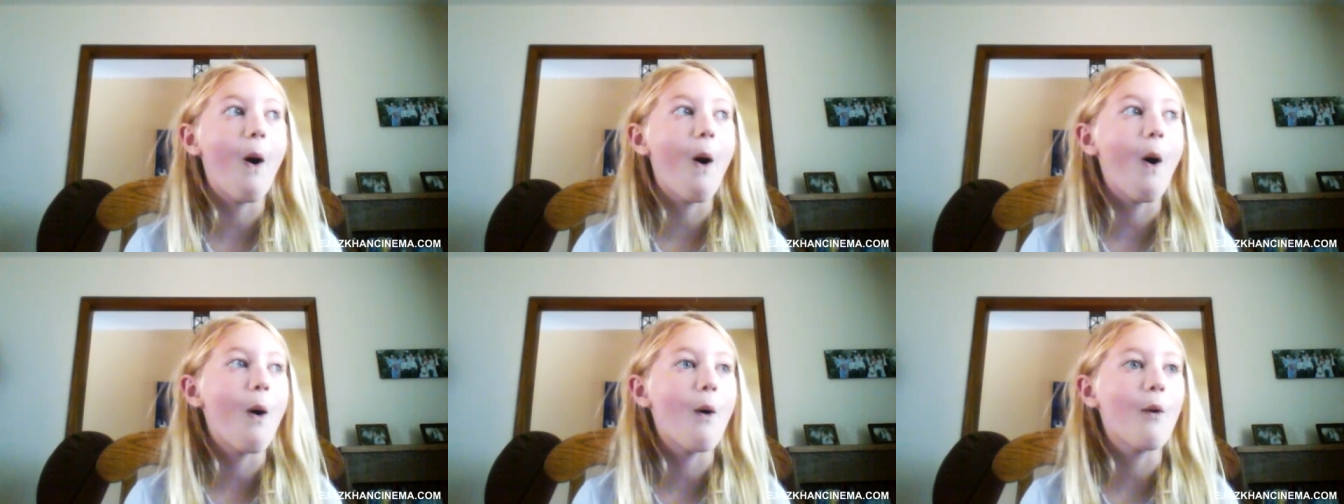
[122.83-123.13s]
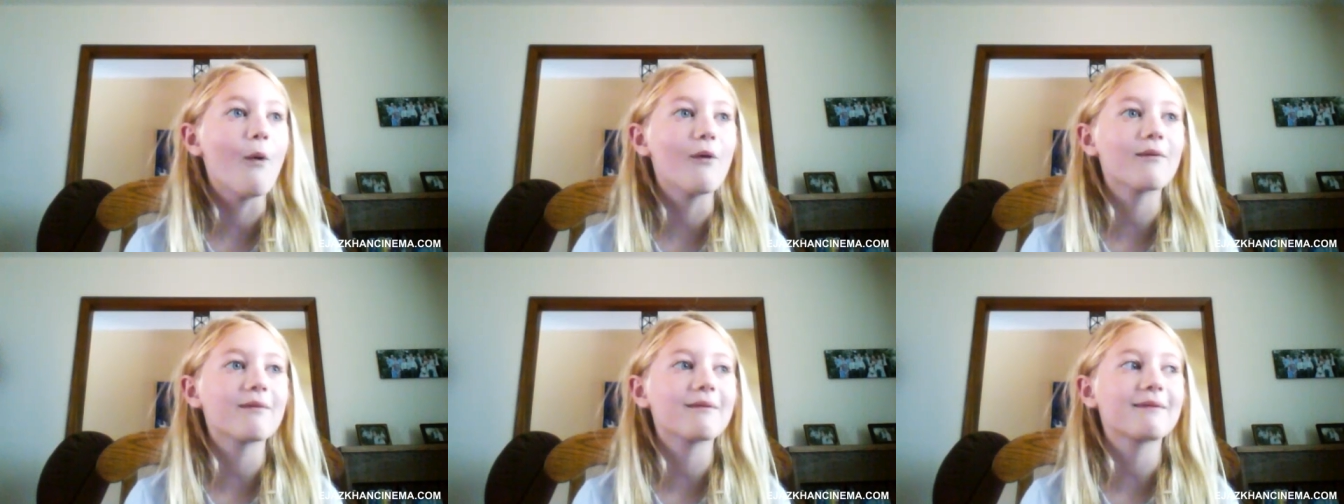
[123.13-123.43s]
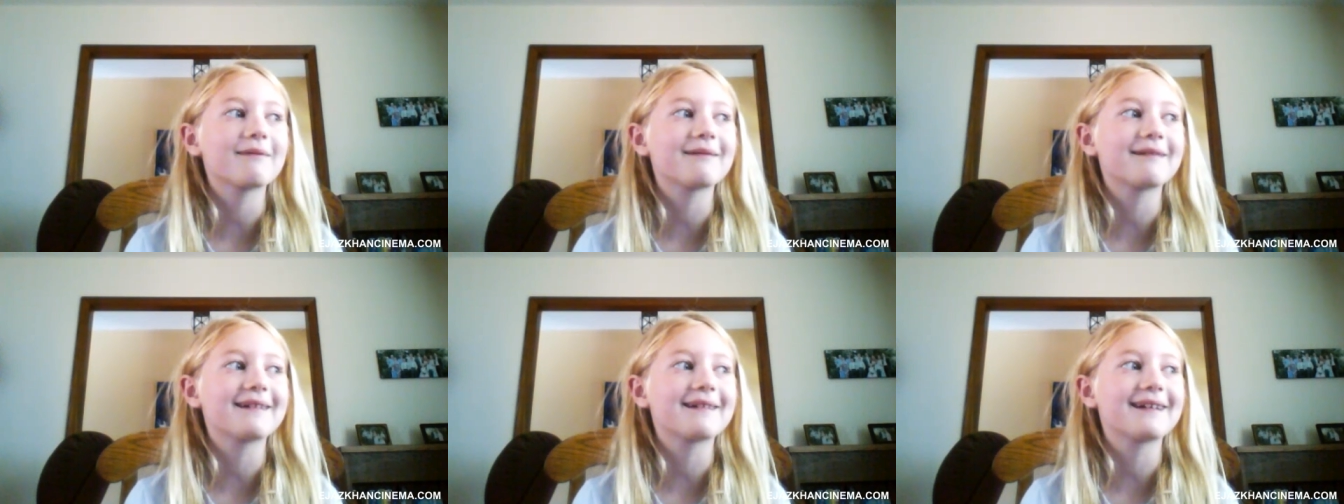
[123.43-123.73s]

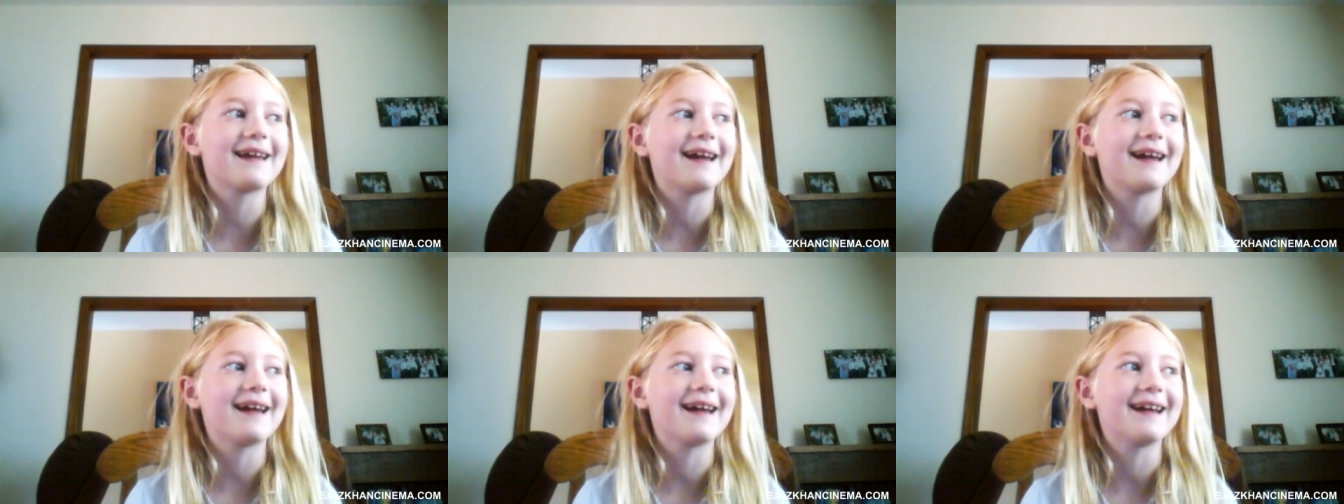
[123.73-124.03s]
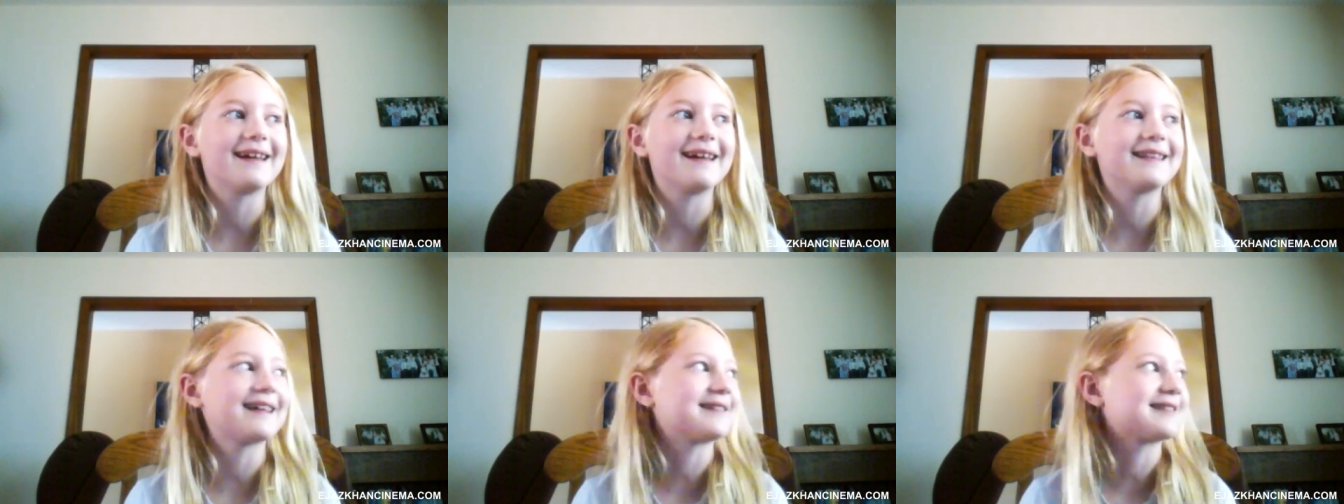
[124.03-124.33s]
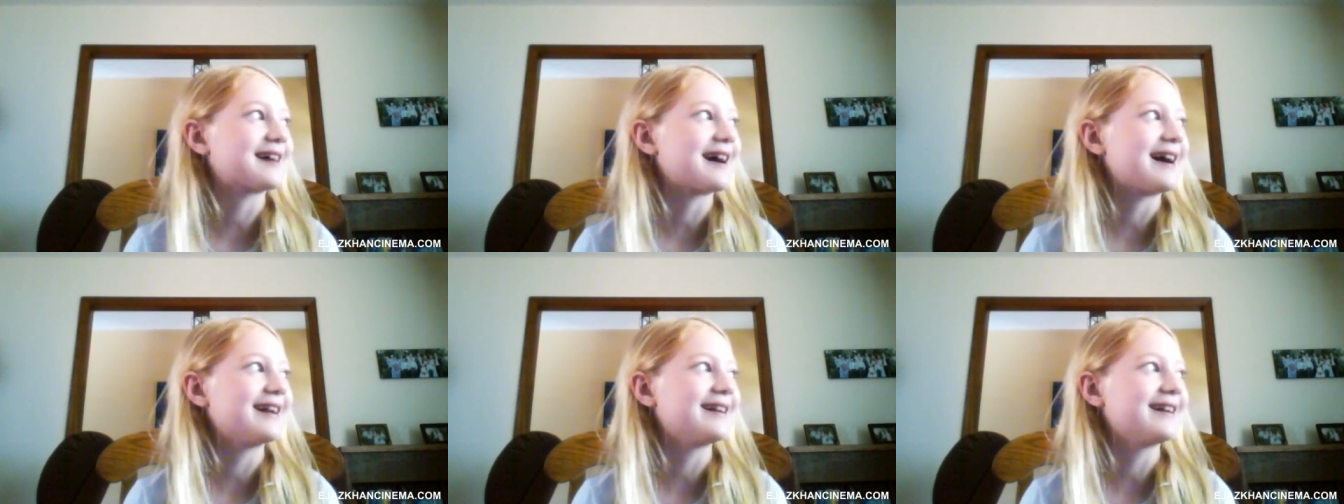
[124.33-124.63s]
okay,
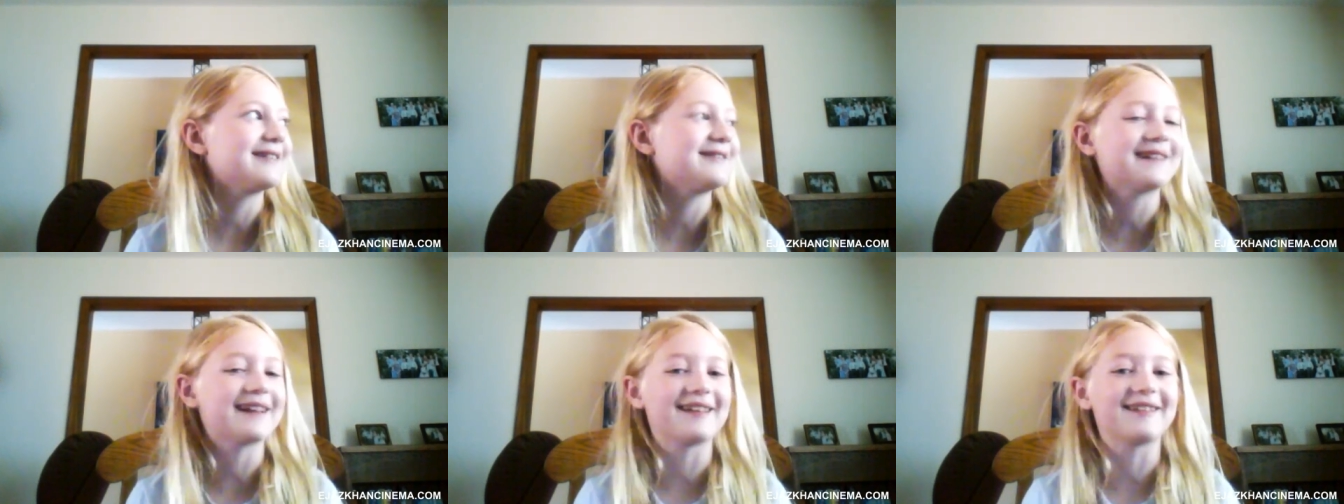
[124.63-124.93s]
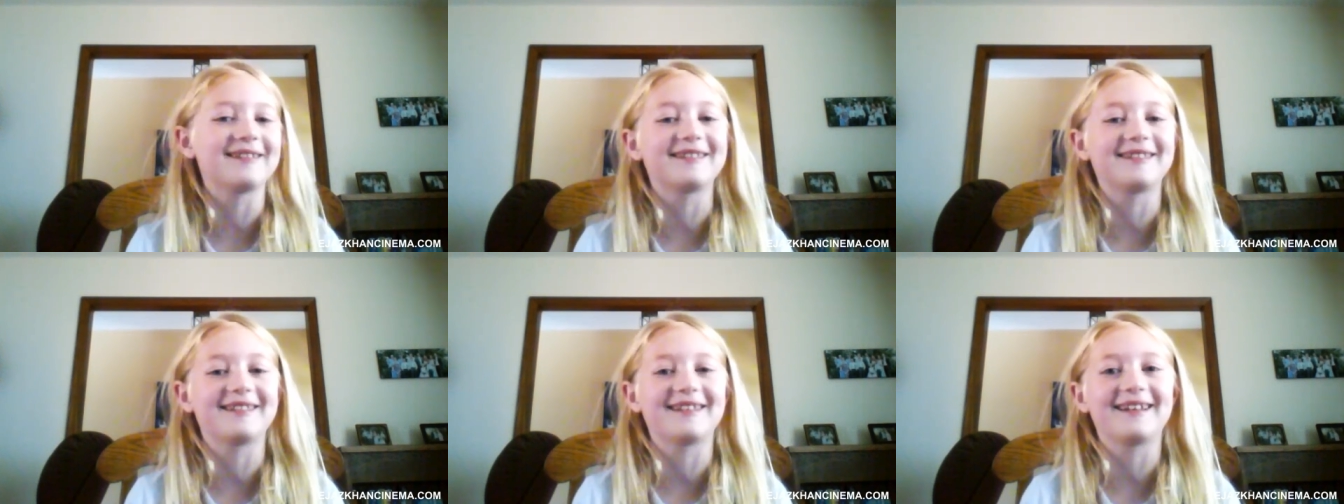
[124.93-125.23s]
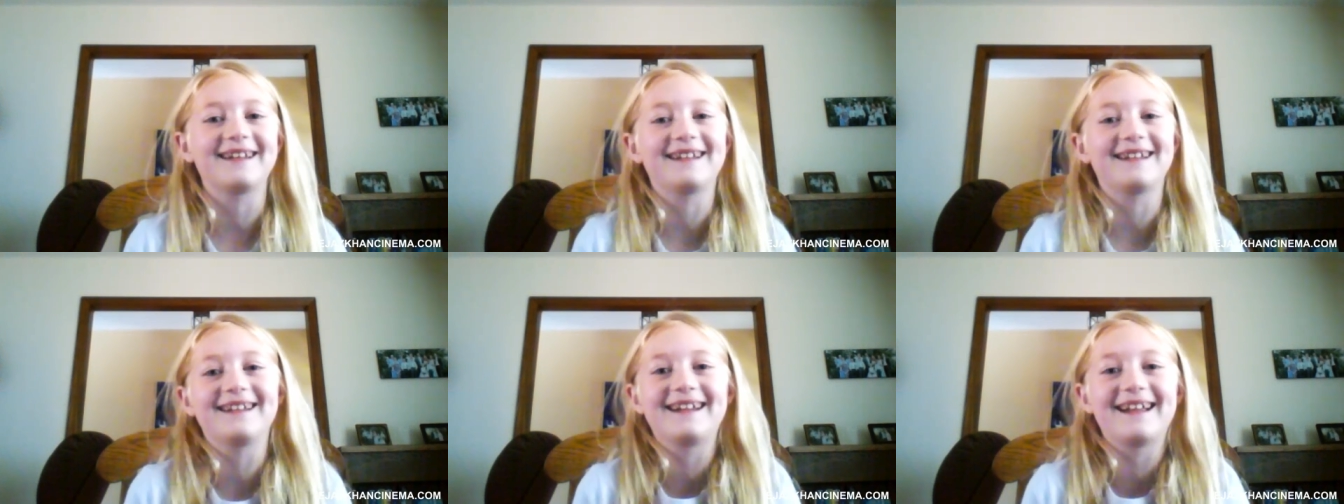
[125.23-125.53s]
that's kind of what I
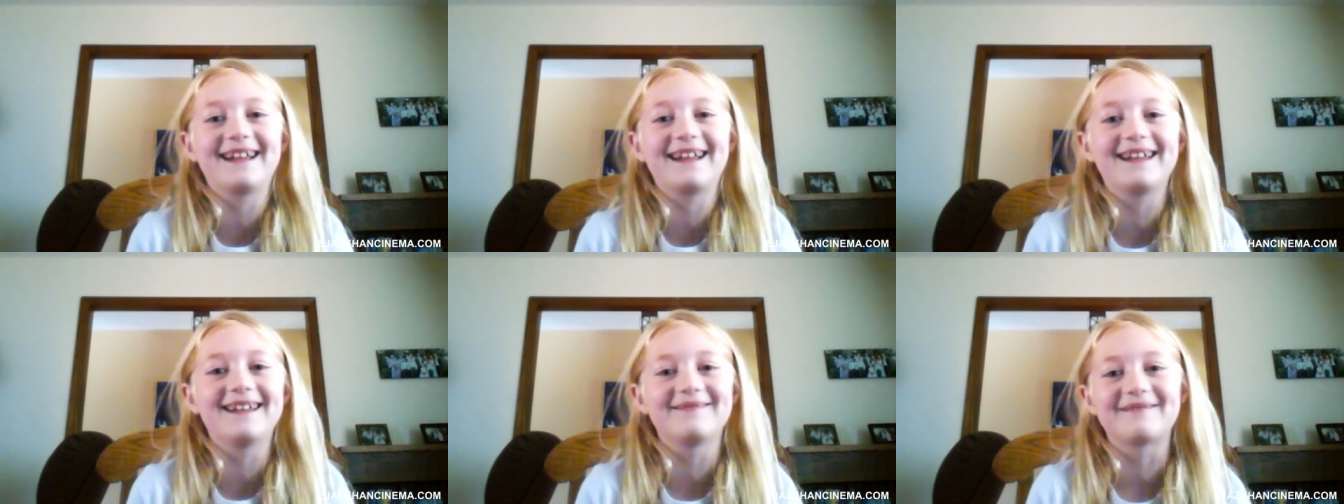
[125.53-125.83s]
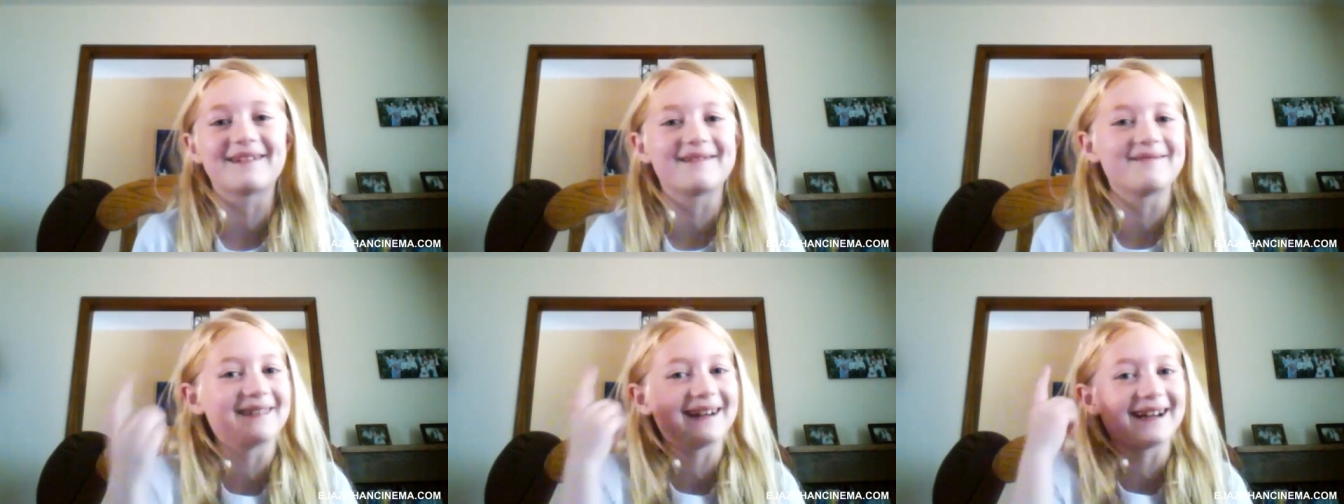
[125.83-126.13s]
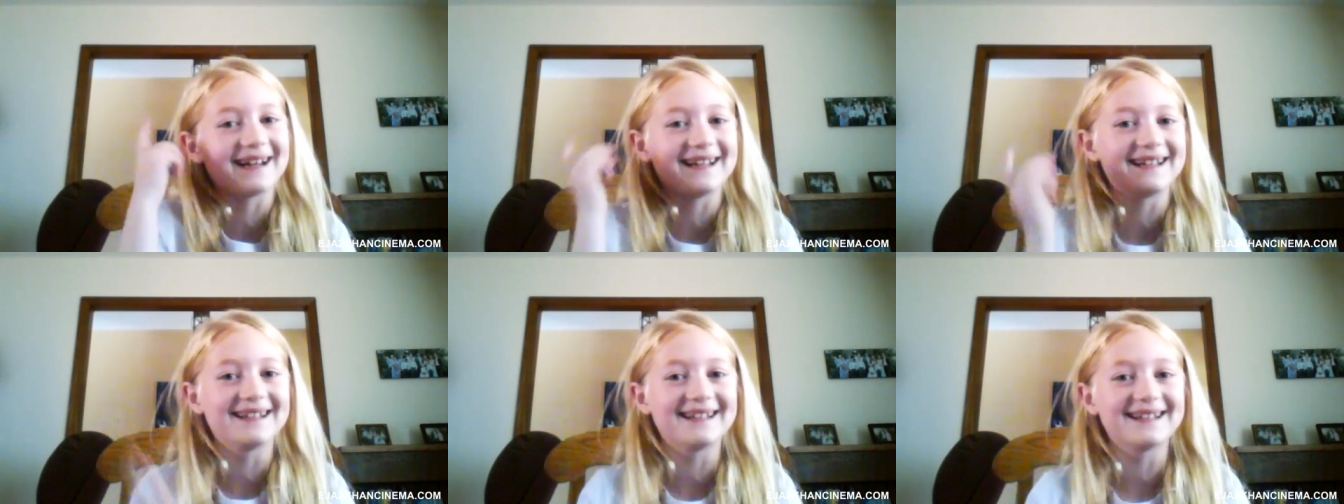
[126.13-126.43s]
said in my
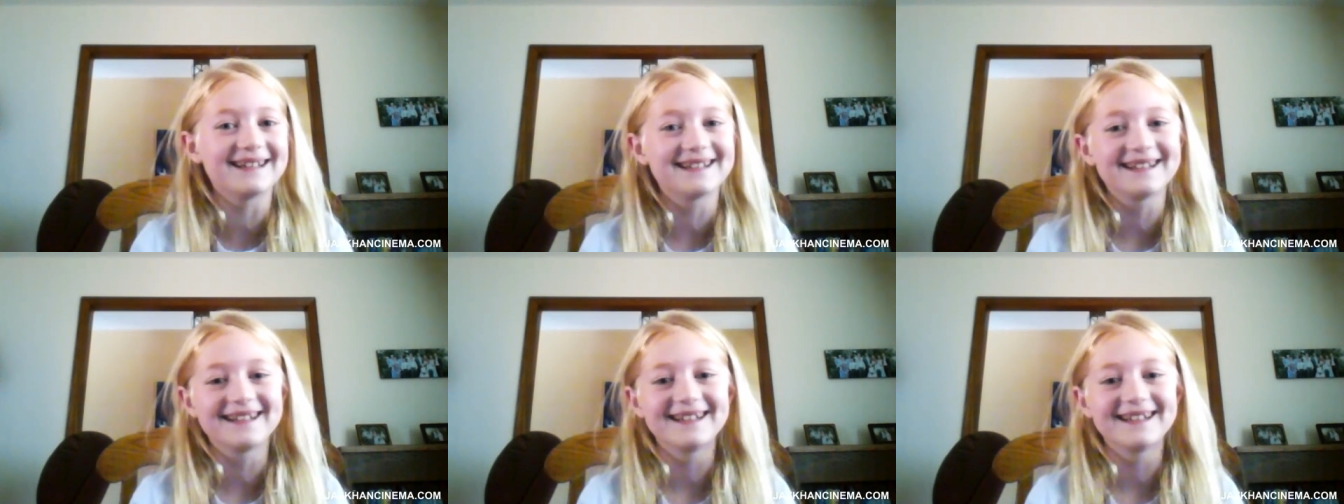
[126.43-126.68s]
mind.